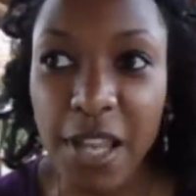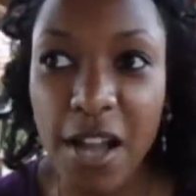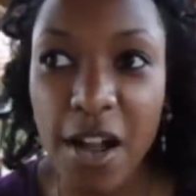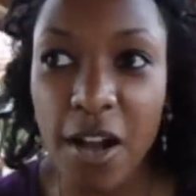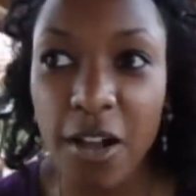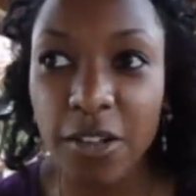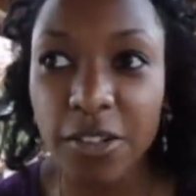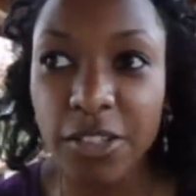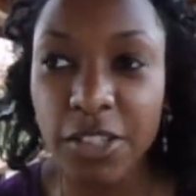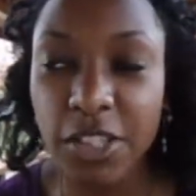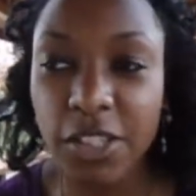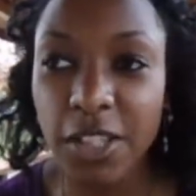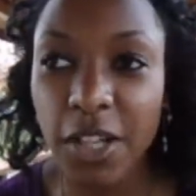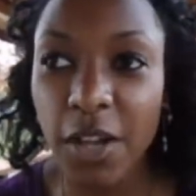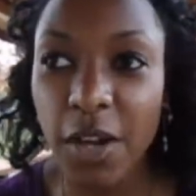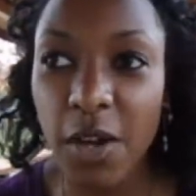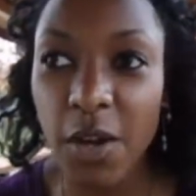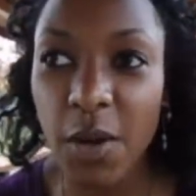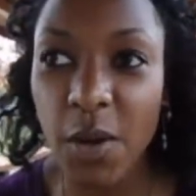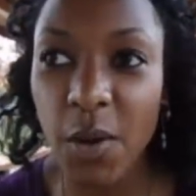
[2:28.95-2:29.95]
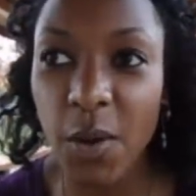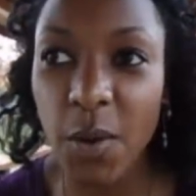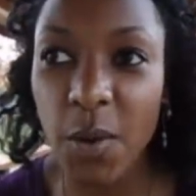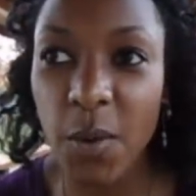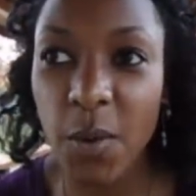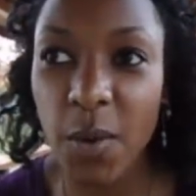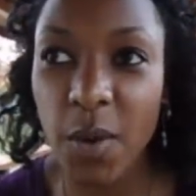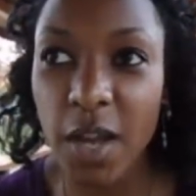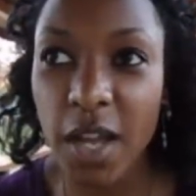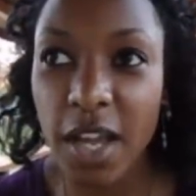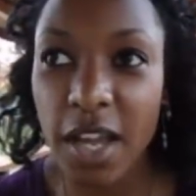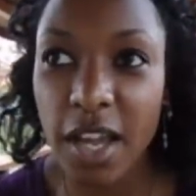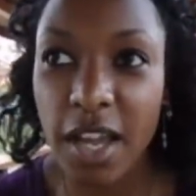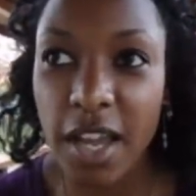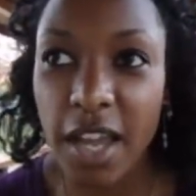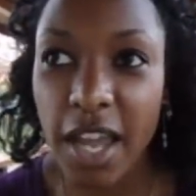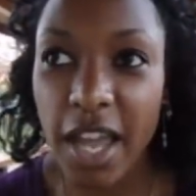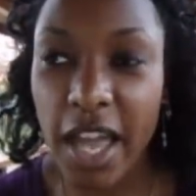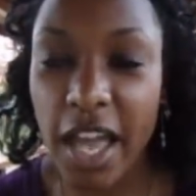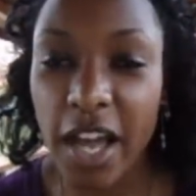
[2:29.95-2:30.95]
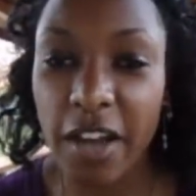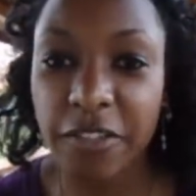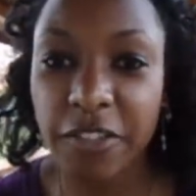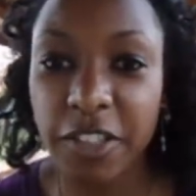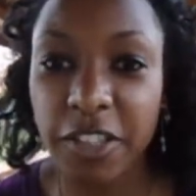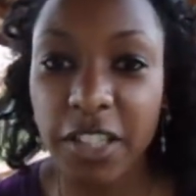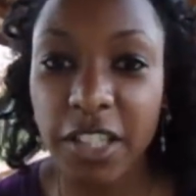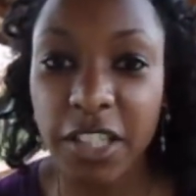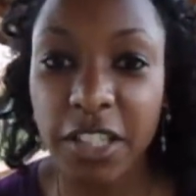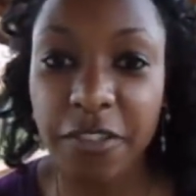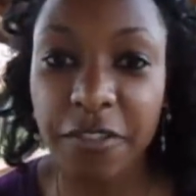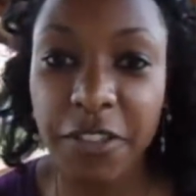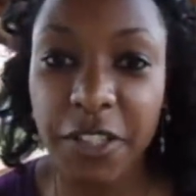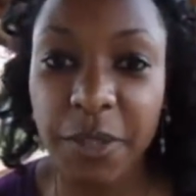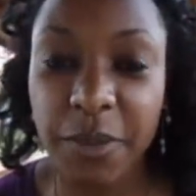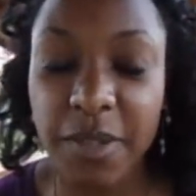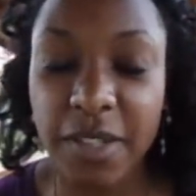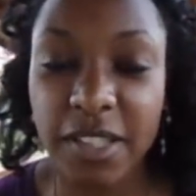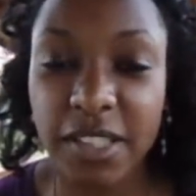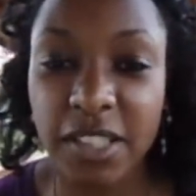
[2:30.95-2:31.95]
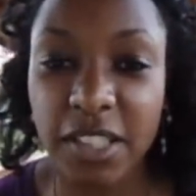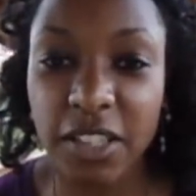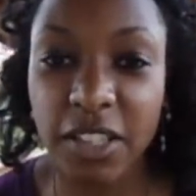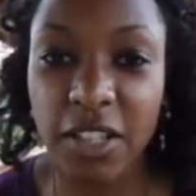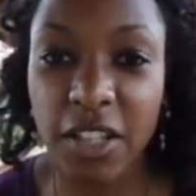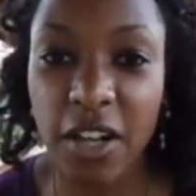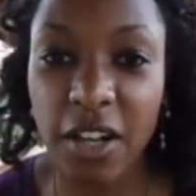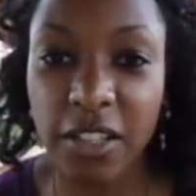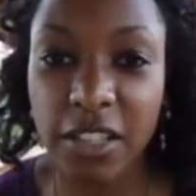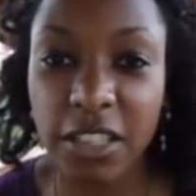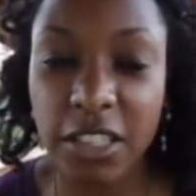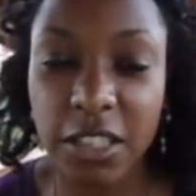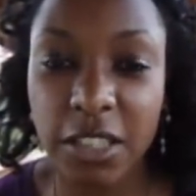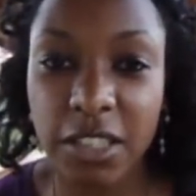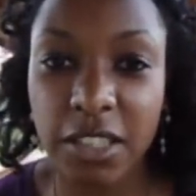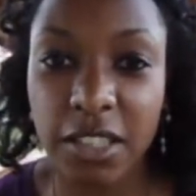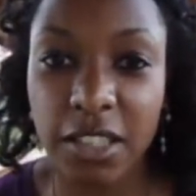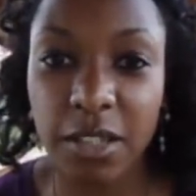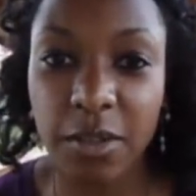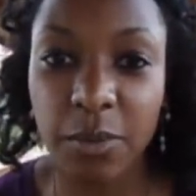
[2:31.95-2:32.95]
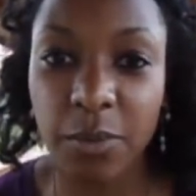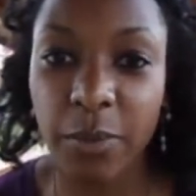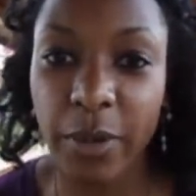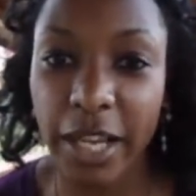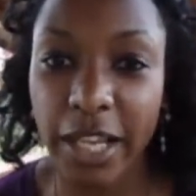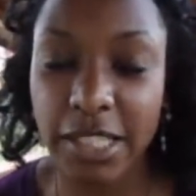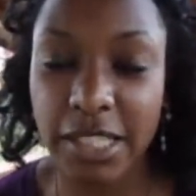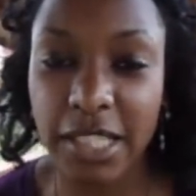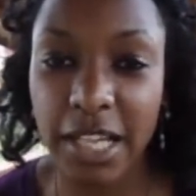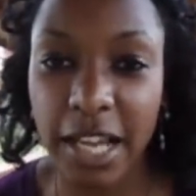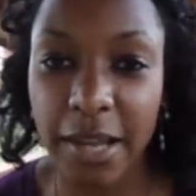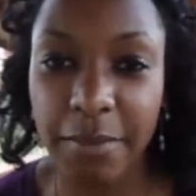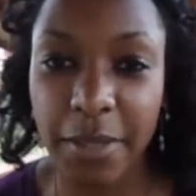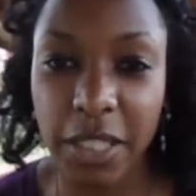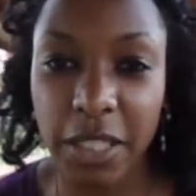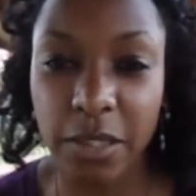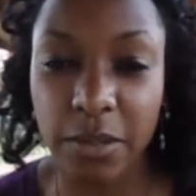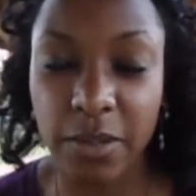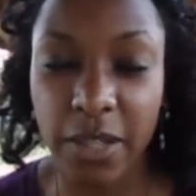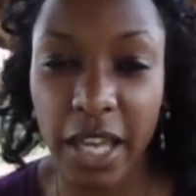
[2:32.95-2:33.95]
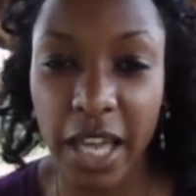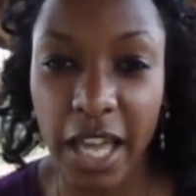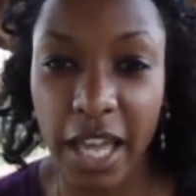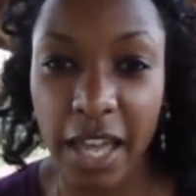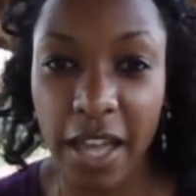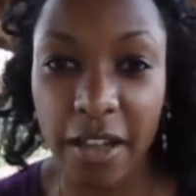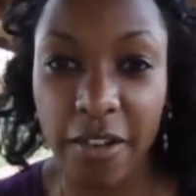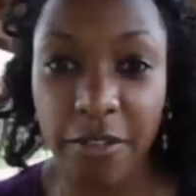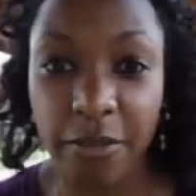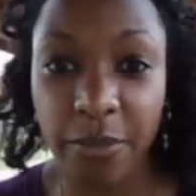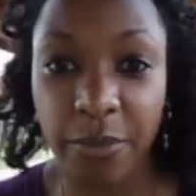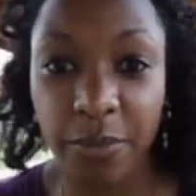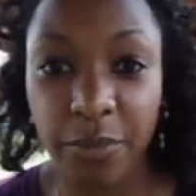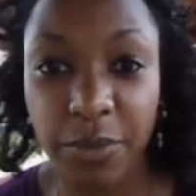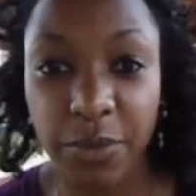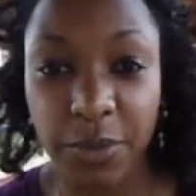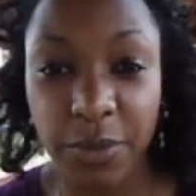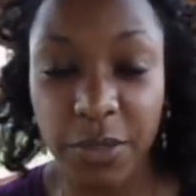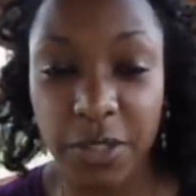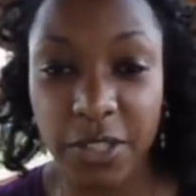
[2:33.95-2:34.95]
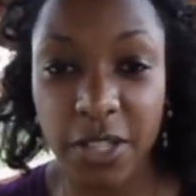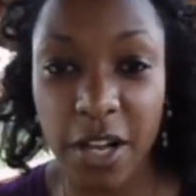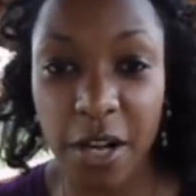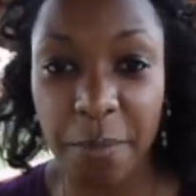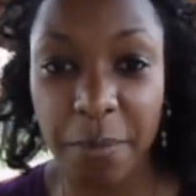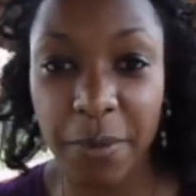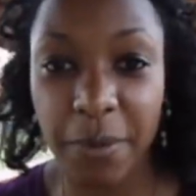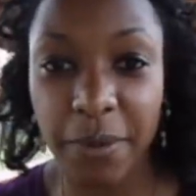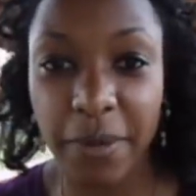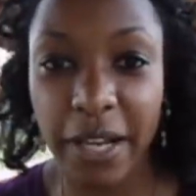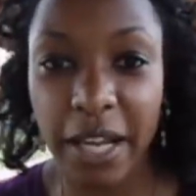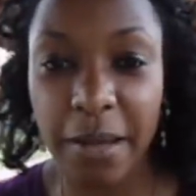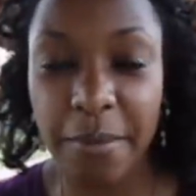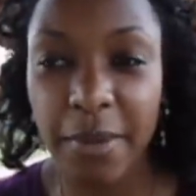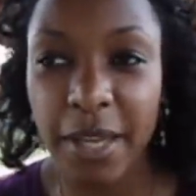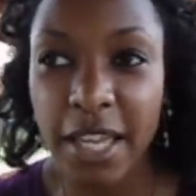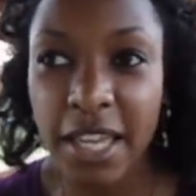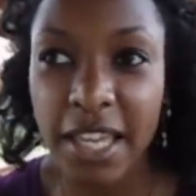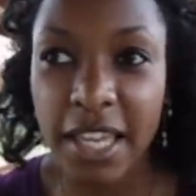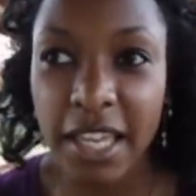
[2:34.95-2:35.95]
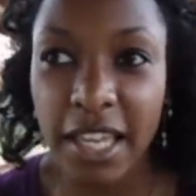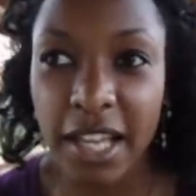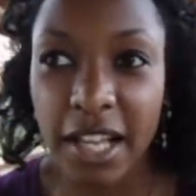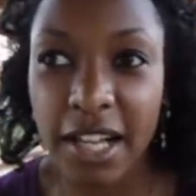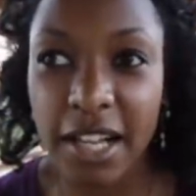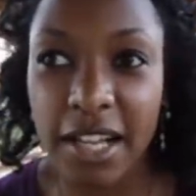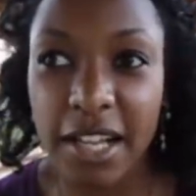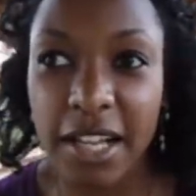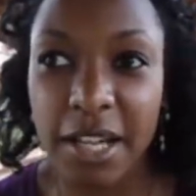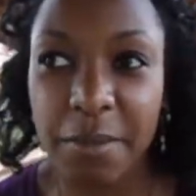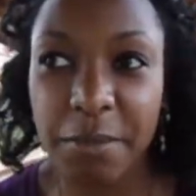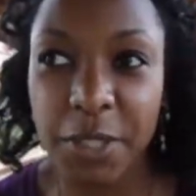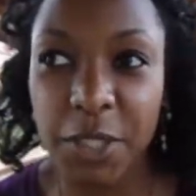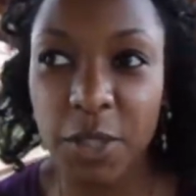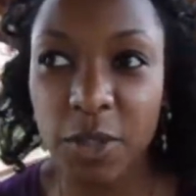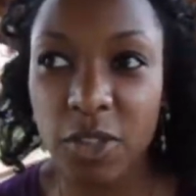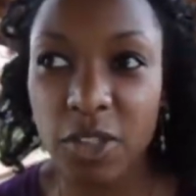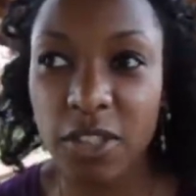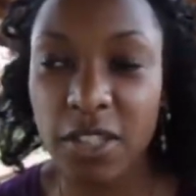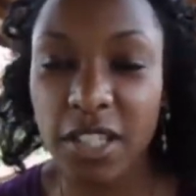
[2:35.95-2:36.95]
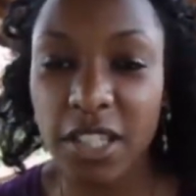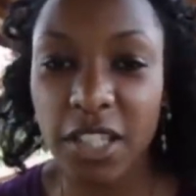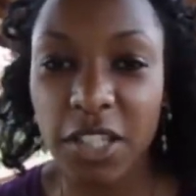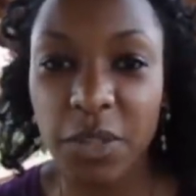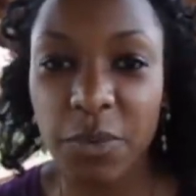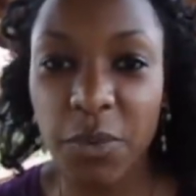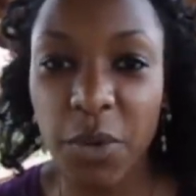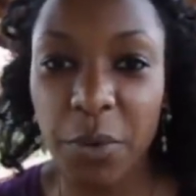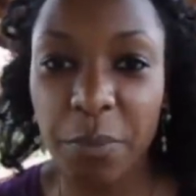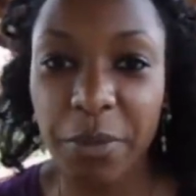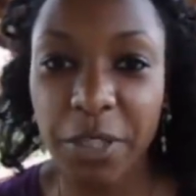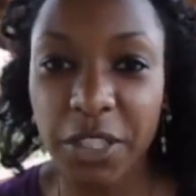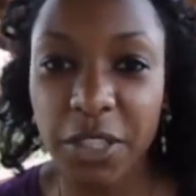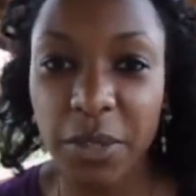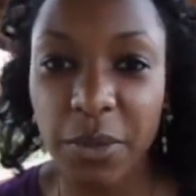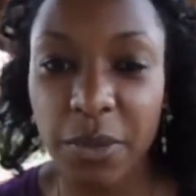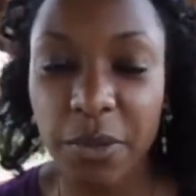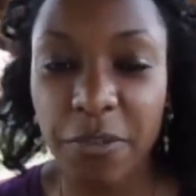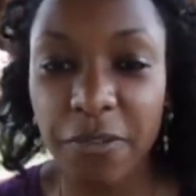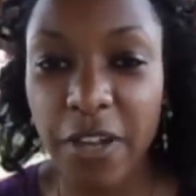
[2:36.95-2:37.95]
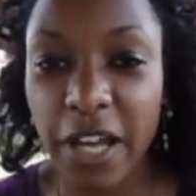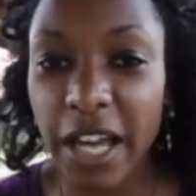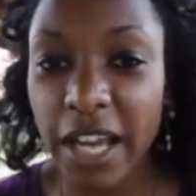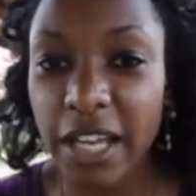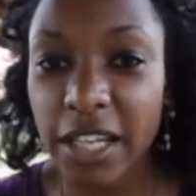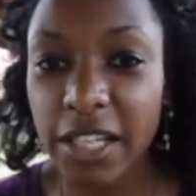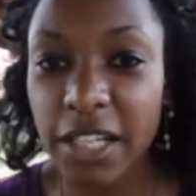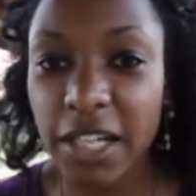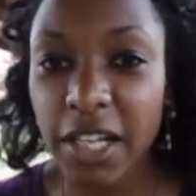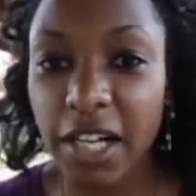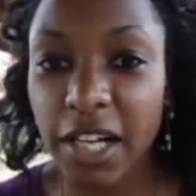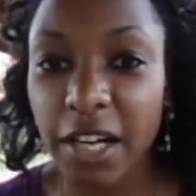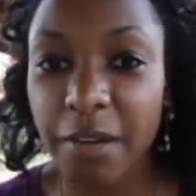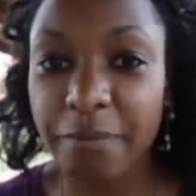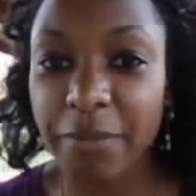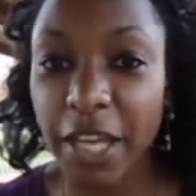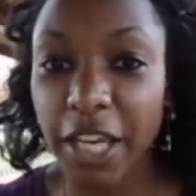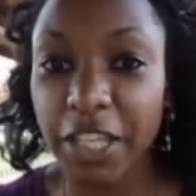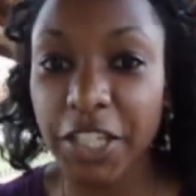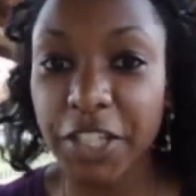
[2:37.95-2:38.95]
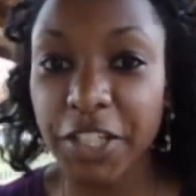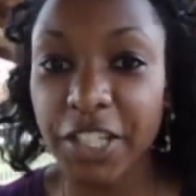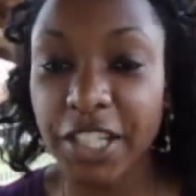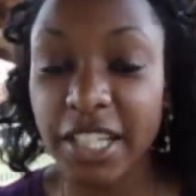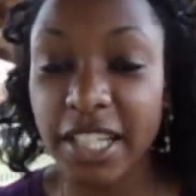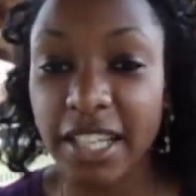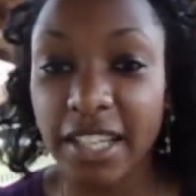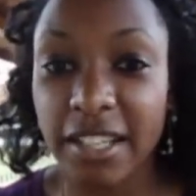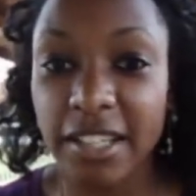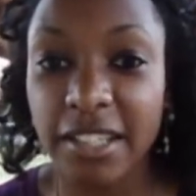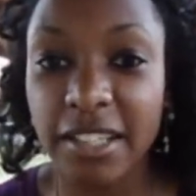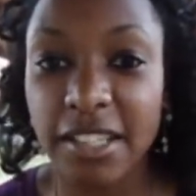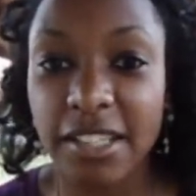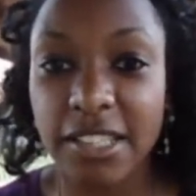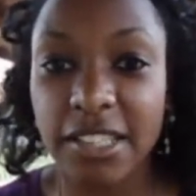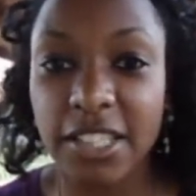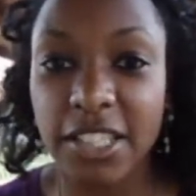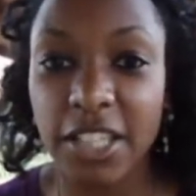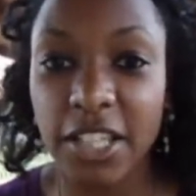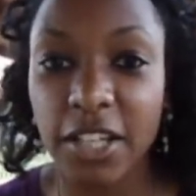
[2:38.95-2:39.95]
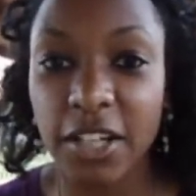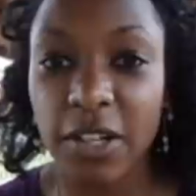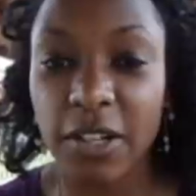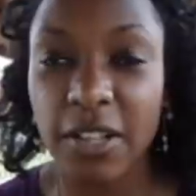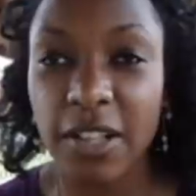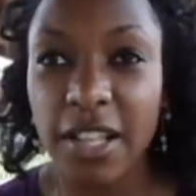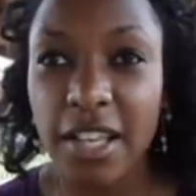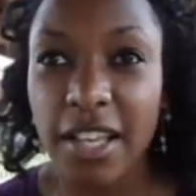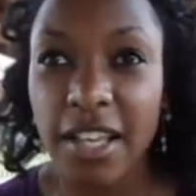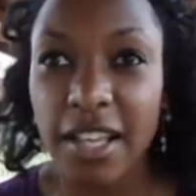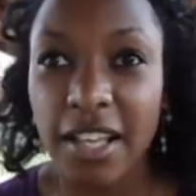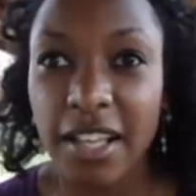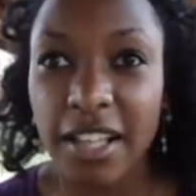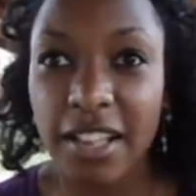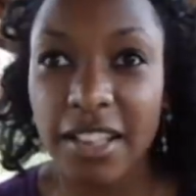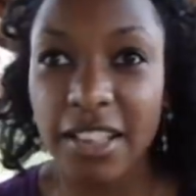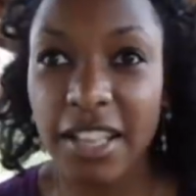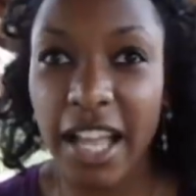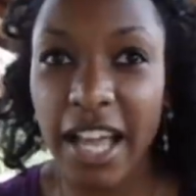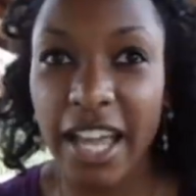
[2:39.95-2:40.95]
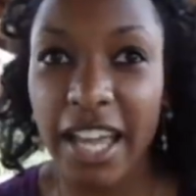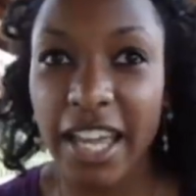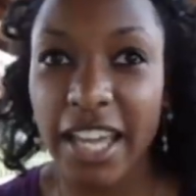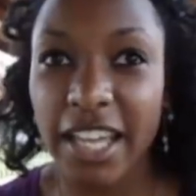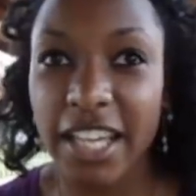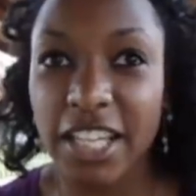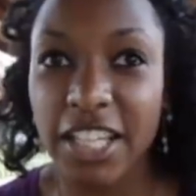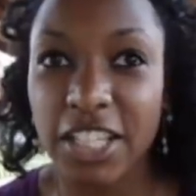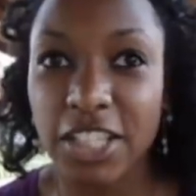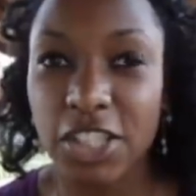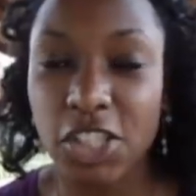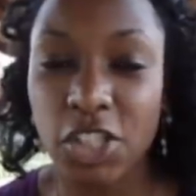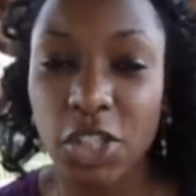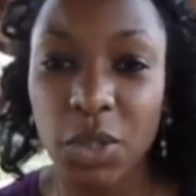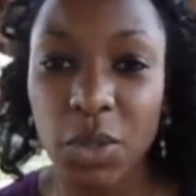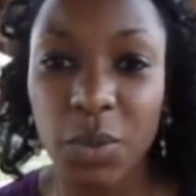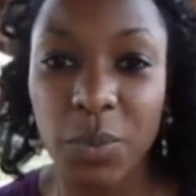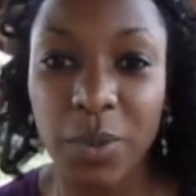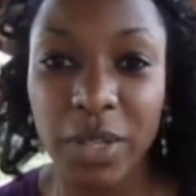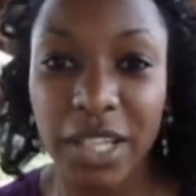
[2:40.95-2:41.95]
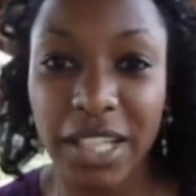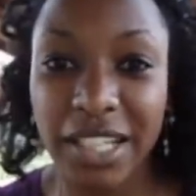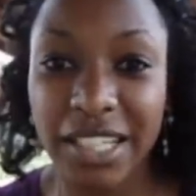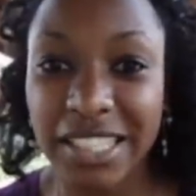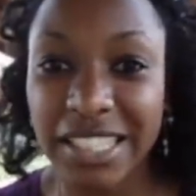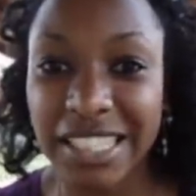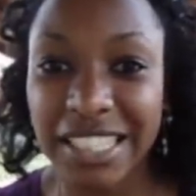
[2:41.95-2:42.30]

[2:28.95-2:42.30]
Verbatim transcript: Also, after the interview is the longest wait time that you'll have through the talk program. Um, usually, you won't be notified um, that you're in until like two weeks